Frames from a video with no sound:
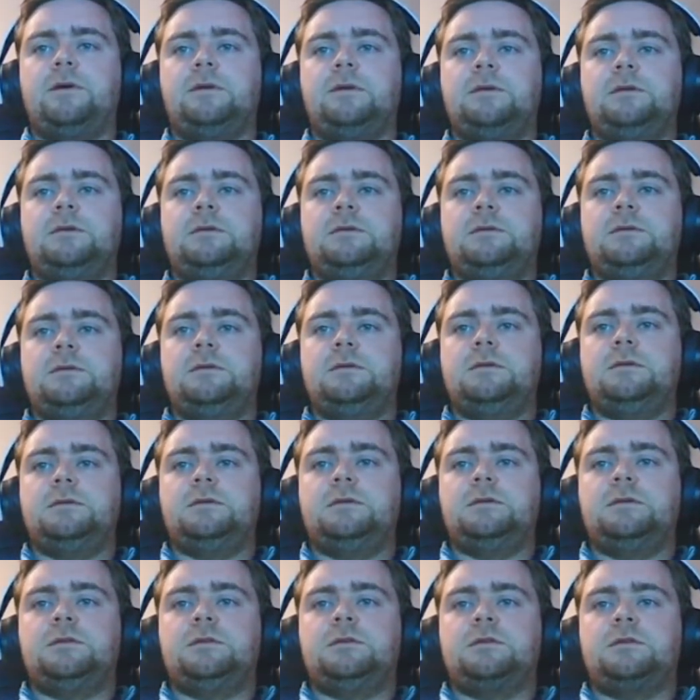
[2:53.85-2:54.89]

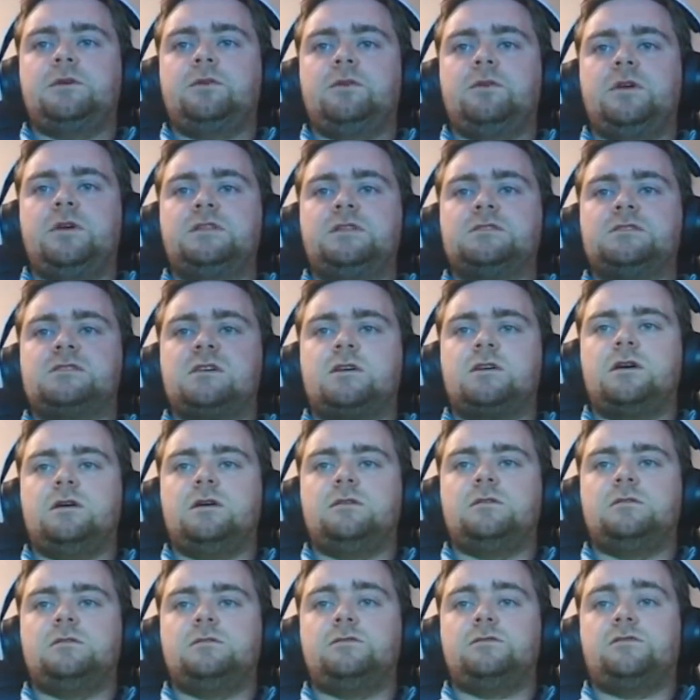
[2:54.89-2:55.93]
the greens are
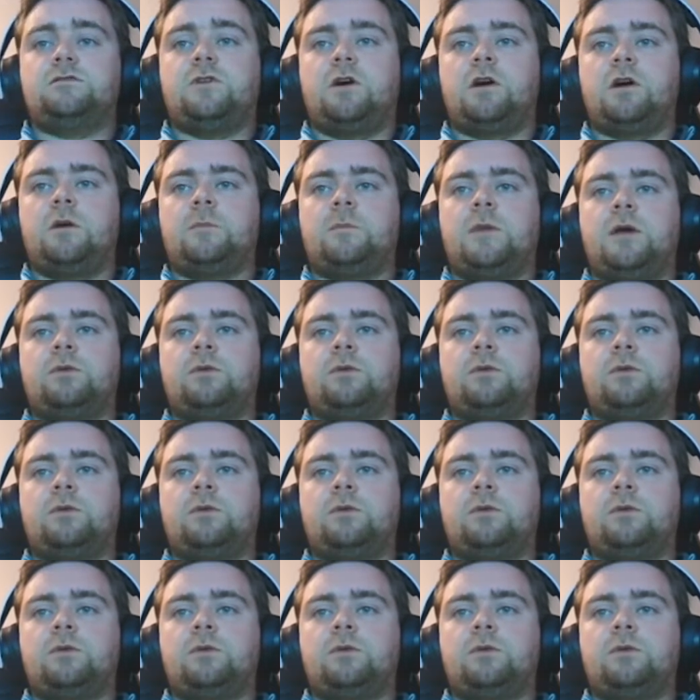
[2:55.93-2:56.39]
firm,